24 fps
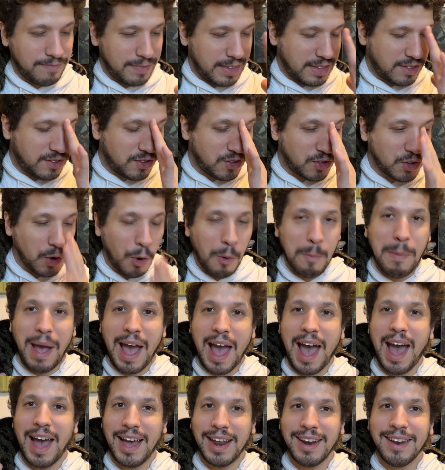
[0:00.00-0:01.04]
so
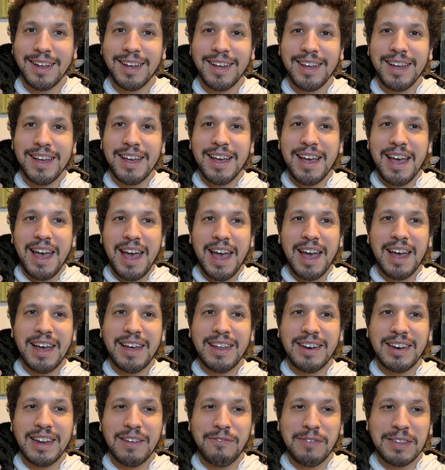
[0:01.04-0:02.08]
bad.
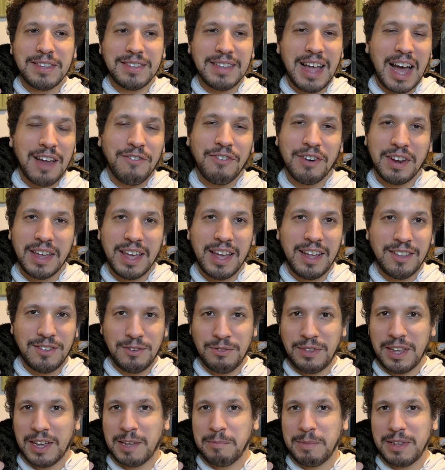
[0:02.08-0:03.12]
And if it's not for kids,
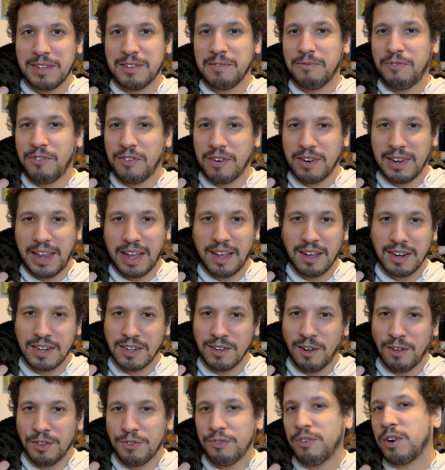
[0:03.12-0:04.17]
you think it'd be some for like
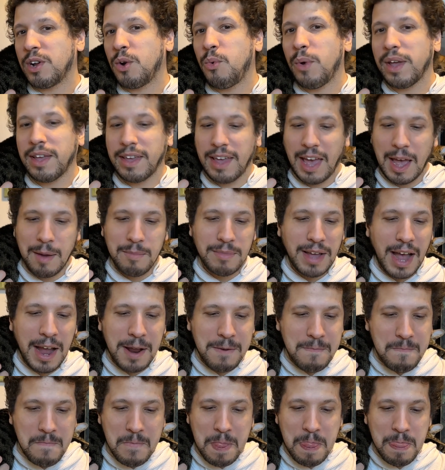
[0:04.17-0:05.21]
adults for a quick game
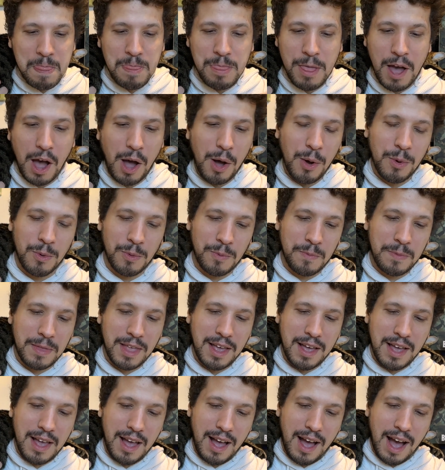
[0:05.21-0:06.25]
night? No.
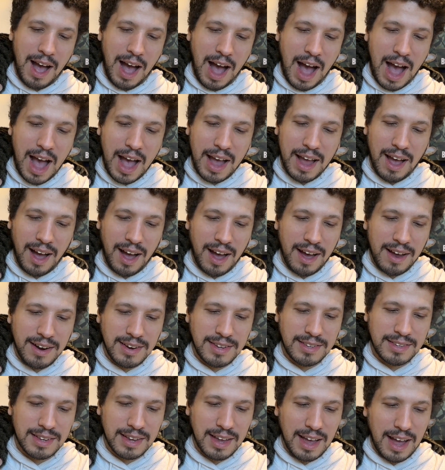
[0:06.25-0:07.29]
I
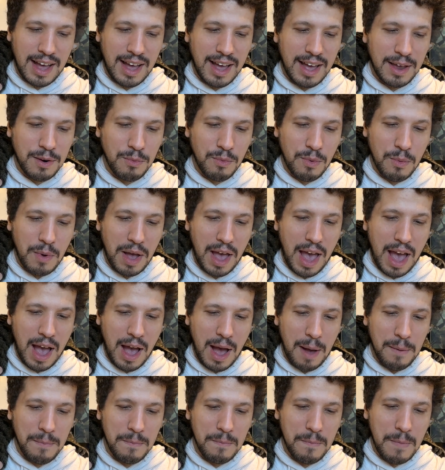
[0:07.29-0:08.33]
honest to God,
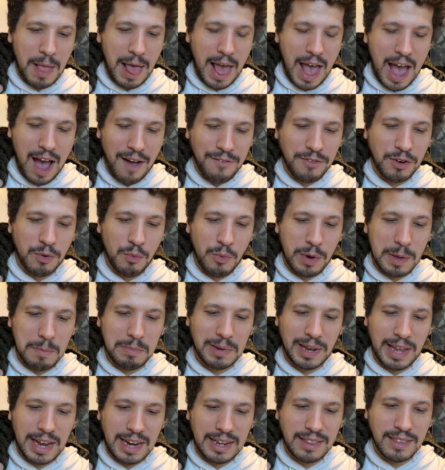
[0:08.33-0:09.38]
after we
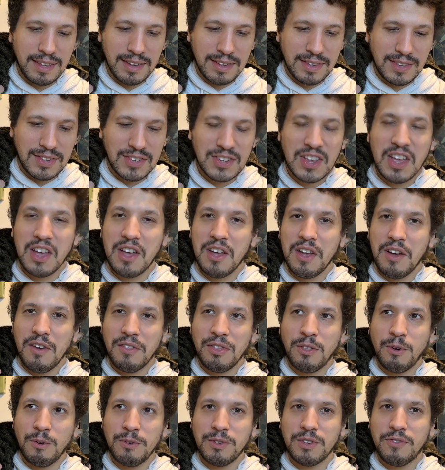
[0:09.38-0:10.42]
played this,
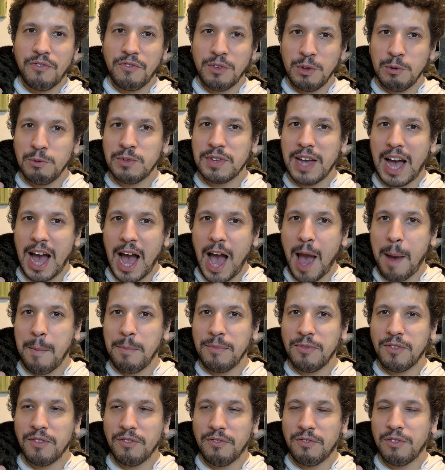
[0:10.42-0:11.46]
those few
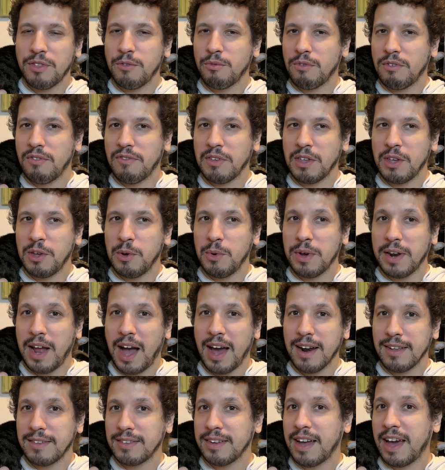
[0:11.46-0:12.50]
times for the review, and
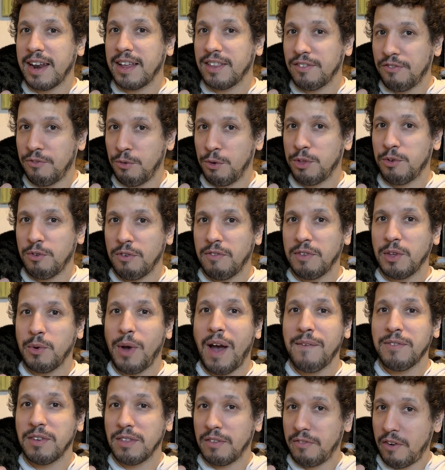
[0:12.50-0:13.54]
honest to God, it's for the review.
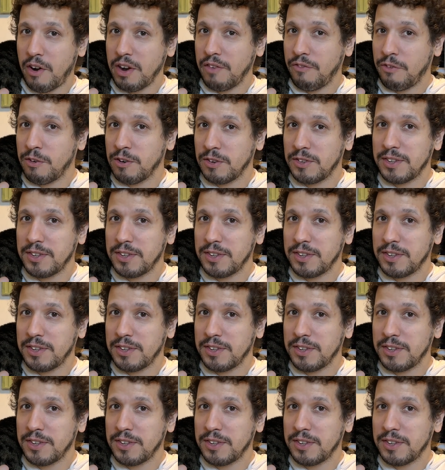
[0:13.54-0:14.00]
After the very first